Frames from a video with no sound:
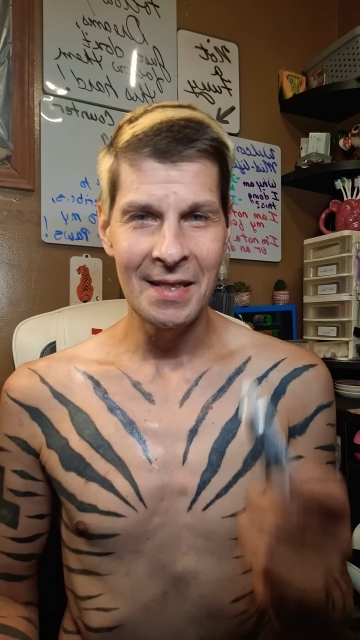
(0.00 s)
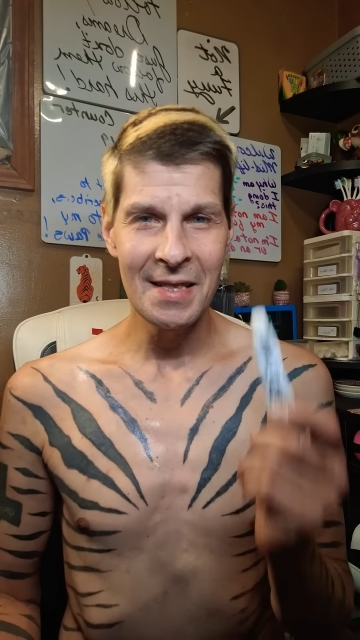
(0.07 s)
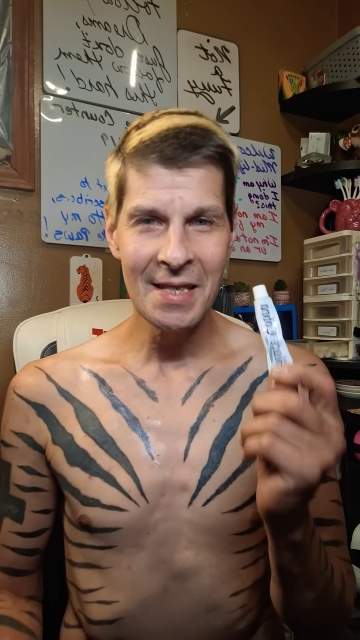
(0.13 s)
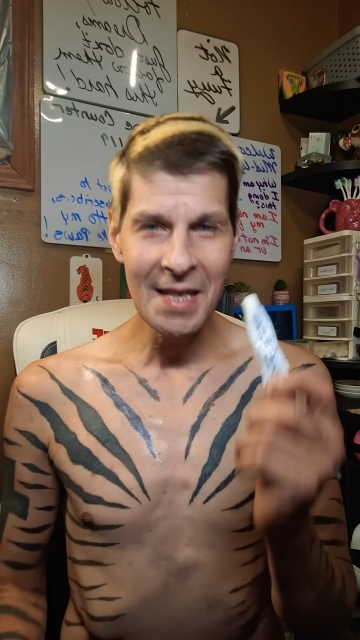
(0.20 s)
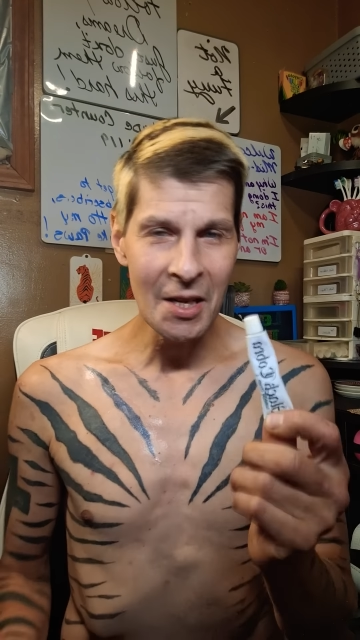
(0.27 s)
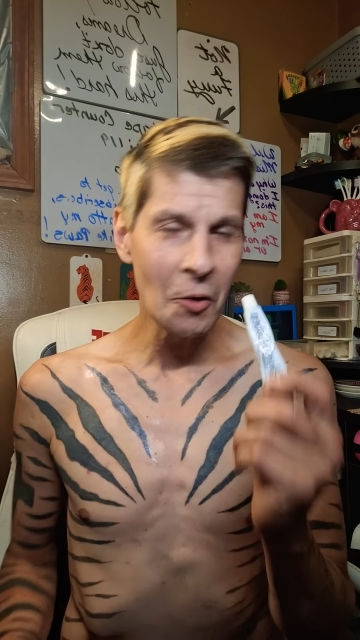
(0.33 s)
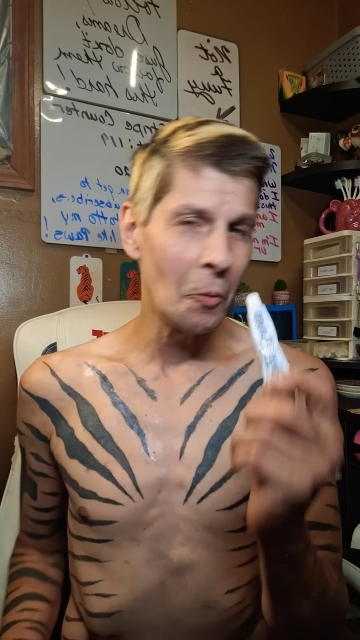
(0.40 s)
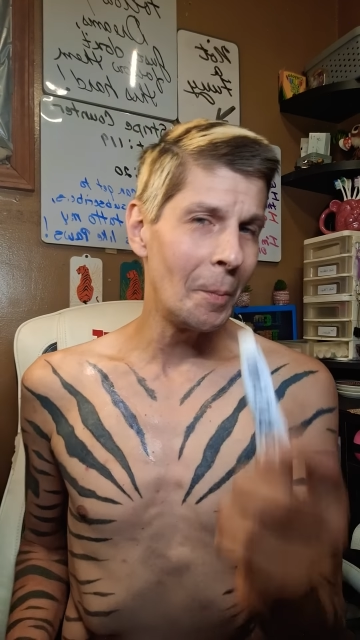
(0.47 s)

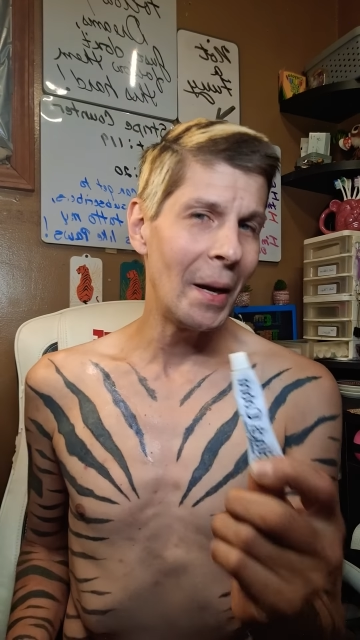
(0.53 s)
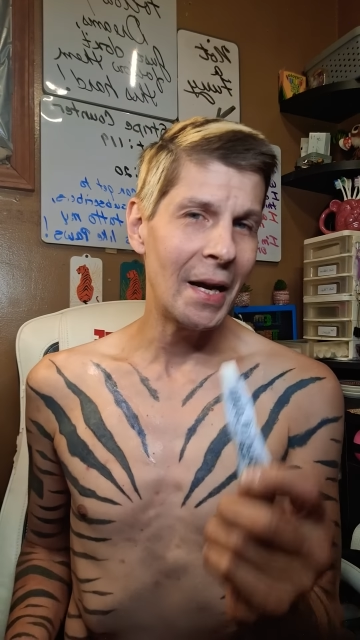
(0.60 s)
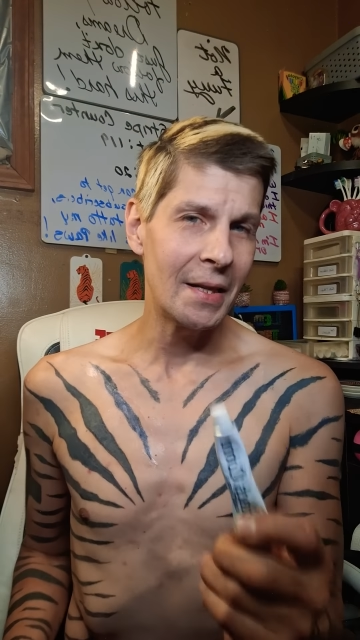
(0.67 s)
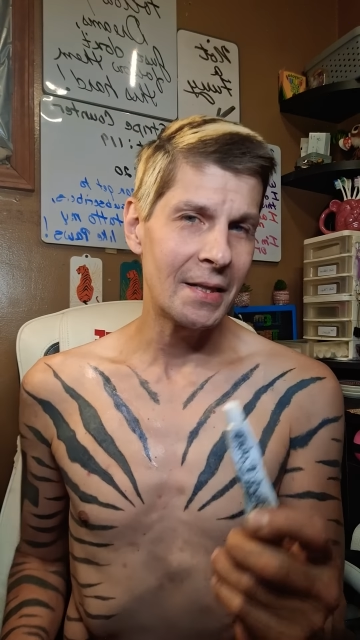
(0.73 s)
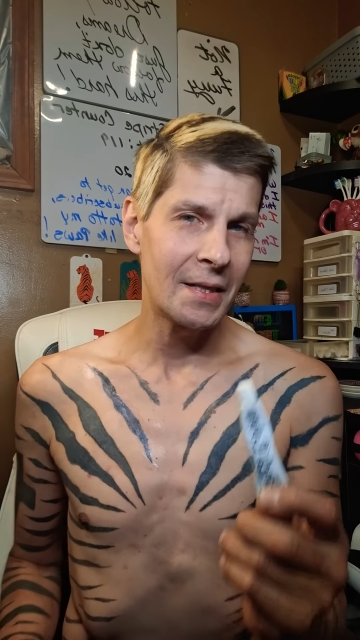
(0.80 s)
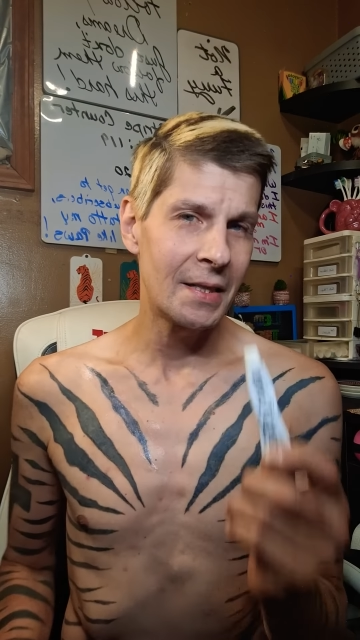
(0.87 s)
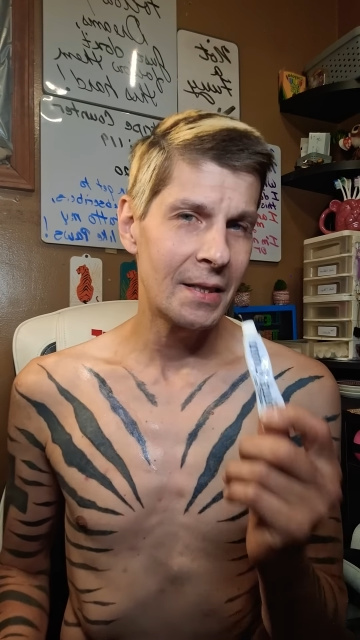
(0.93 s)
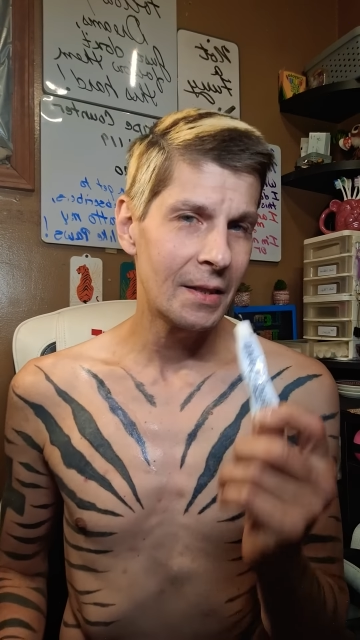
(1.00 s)
single
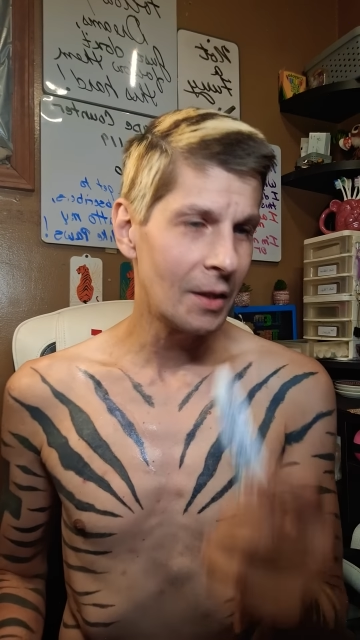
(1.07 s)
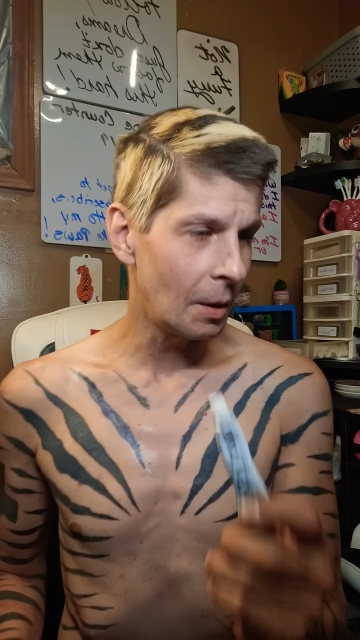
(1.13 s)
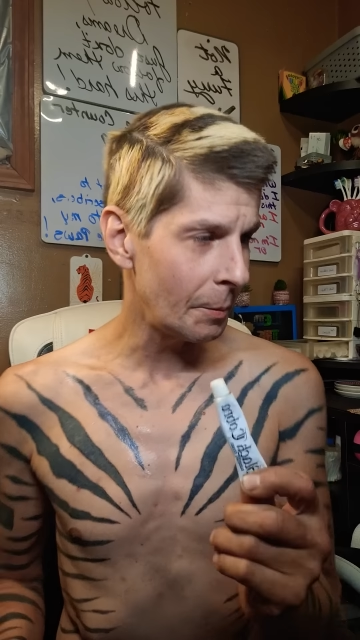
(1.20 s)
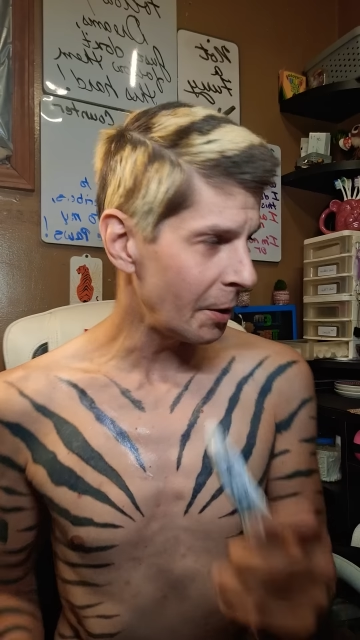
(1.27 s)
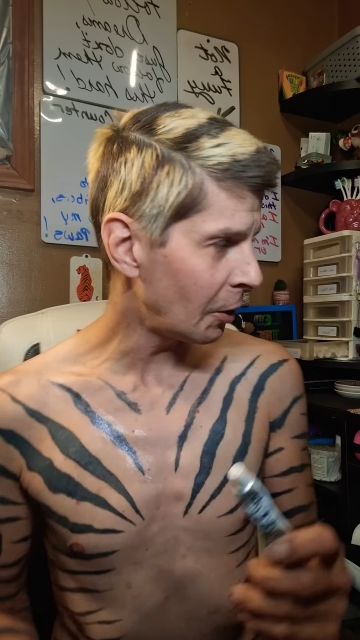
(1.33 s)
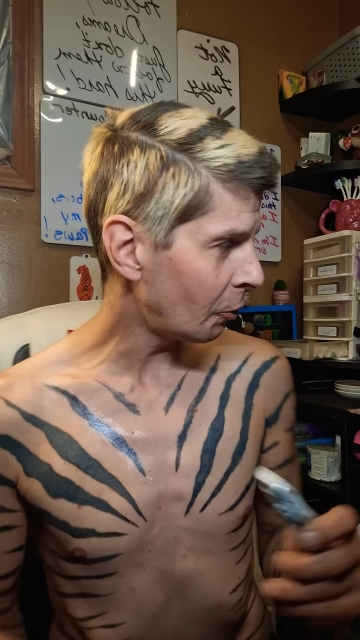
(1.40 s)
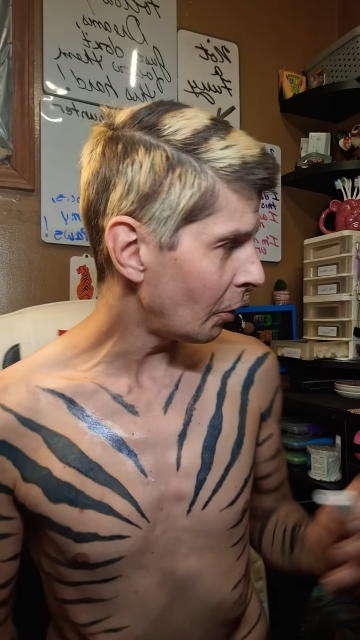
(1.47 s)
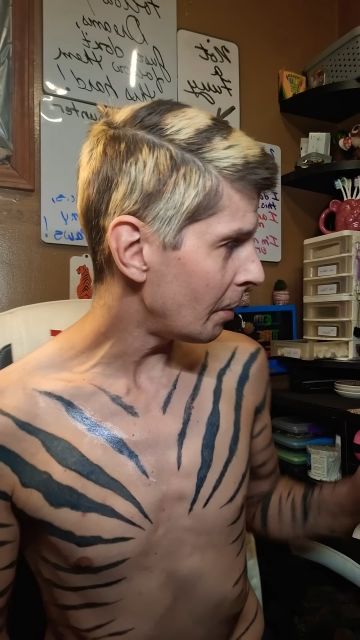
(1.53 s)
best
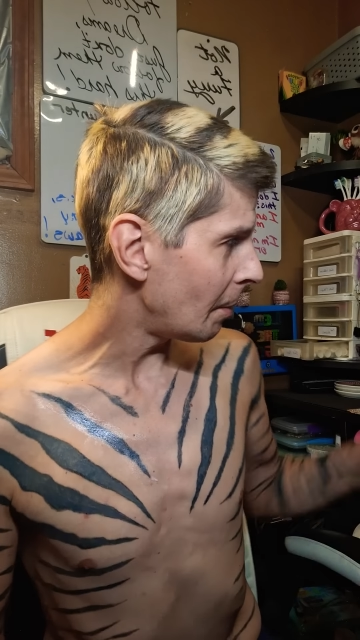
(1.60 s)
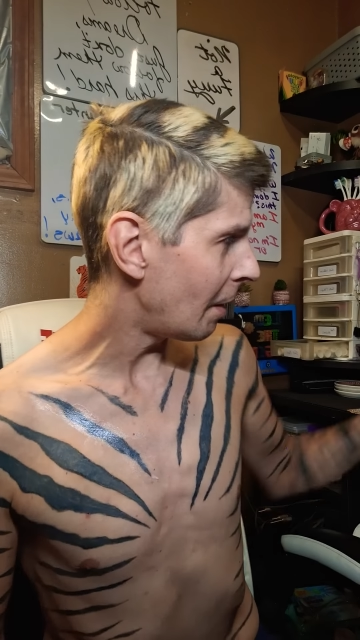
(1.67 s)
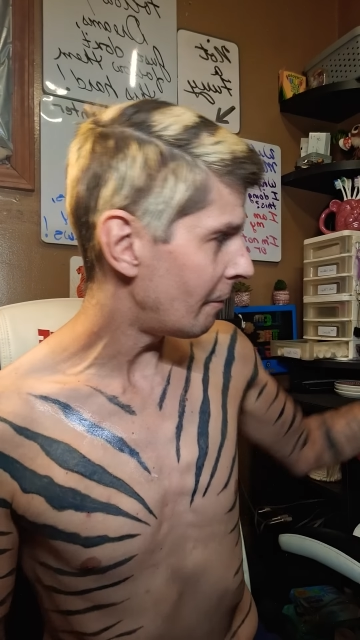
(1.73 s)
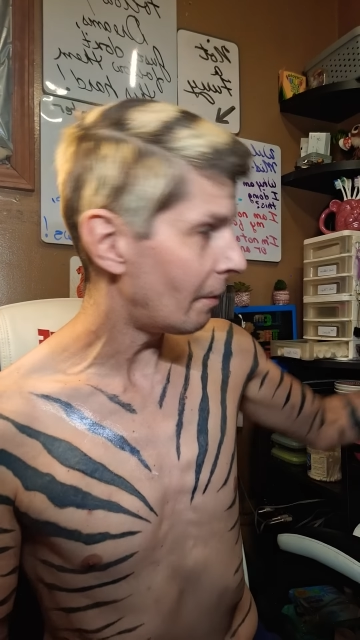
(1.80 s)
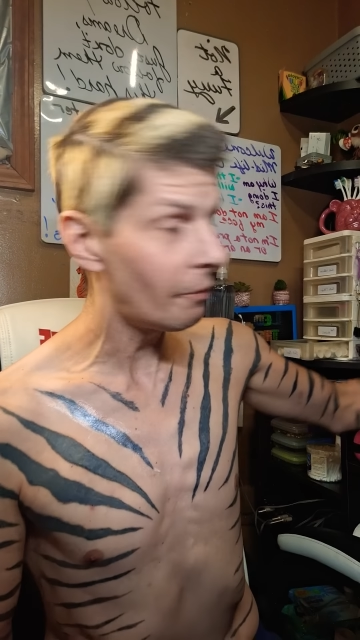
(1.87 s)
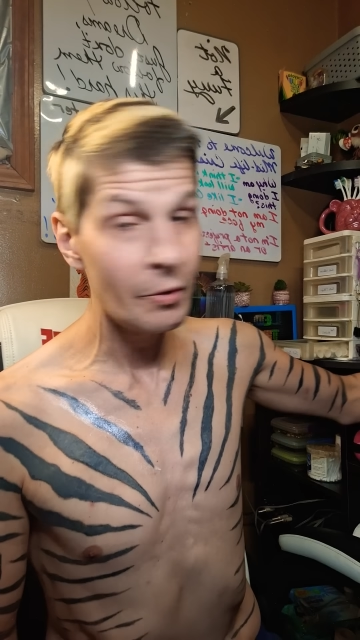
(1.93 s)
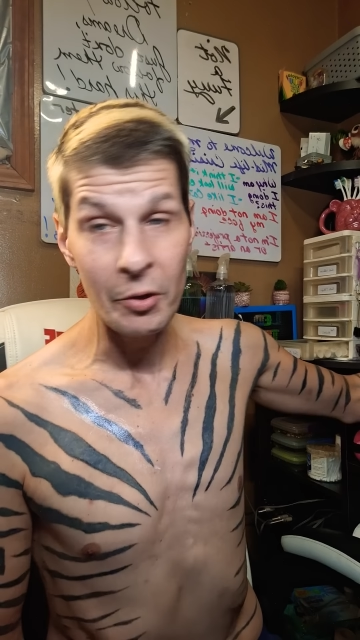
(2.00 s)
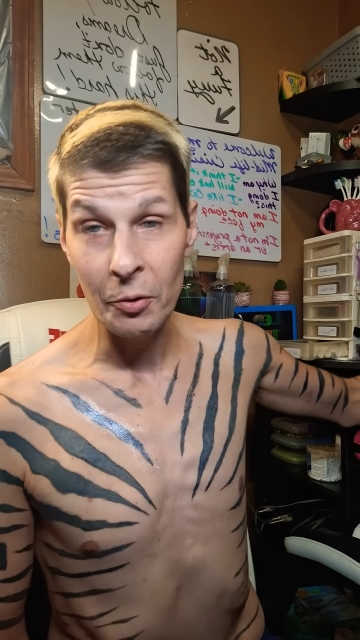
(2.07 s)
numbing cream I've
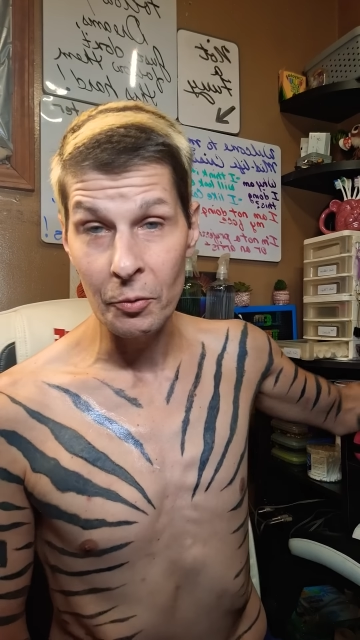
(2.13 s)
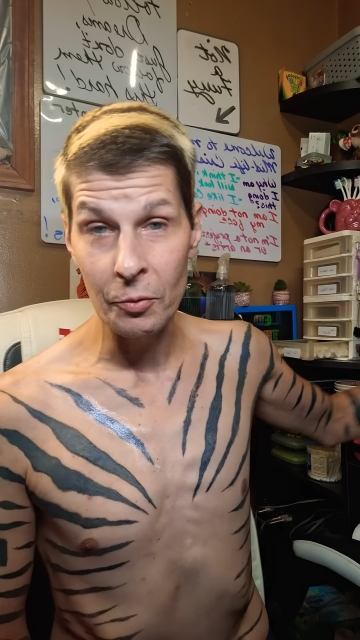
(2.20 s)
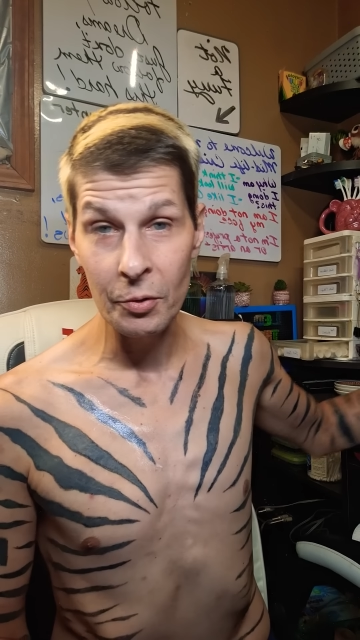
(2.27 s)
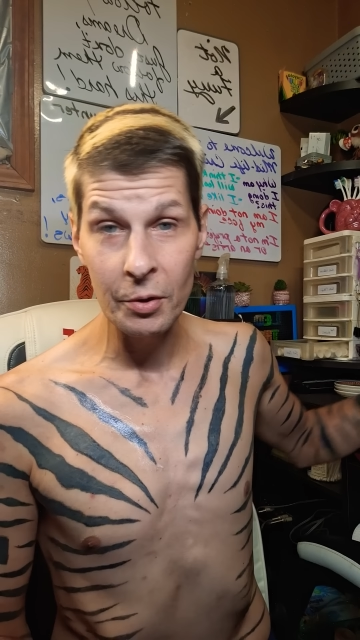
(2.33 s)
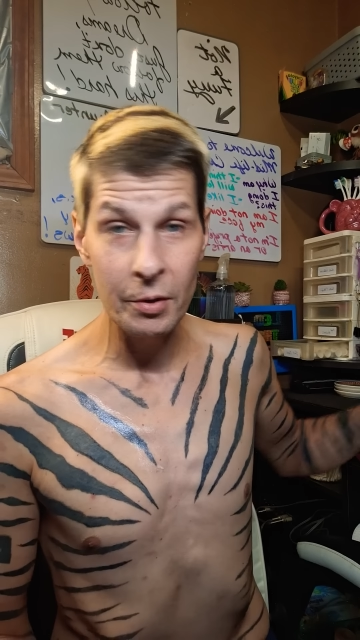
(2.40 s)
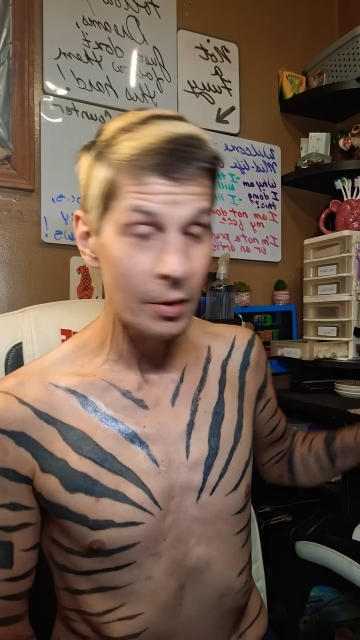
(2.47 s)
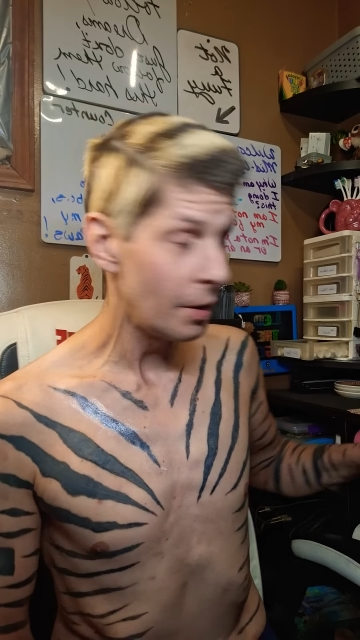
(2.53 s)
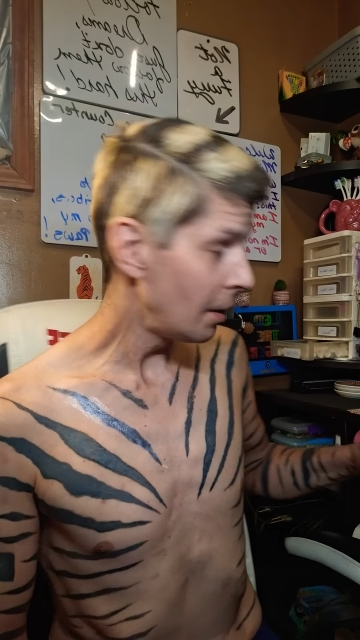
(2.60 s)
ever
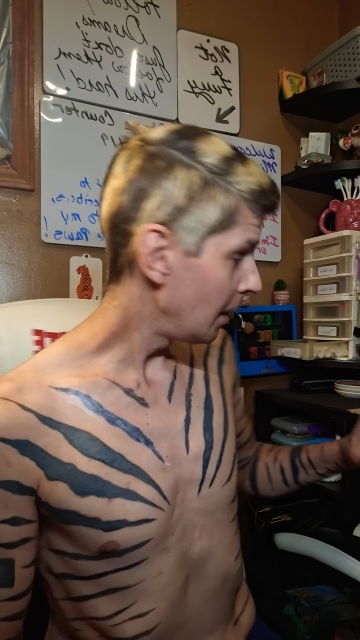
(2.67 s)
used.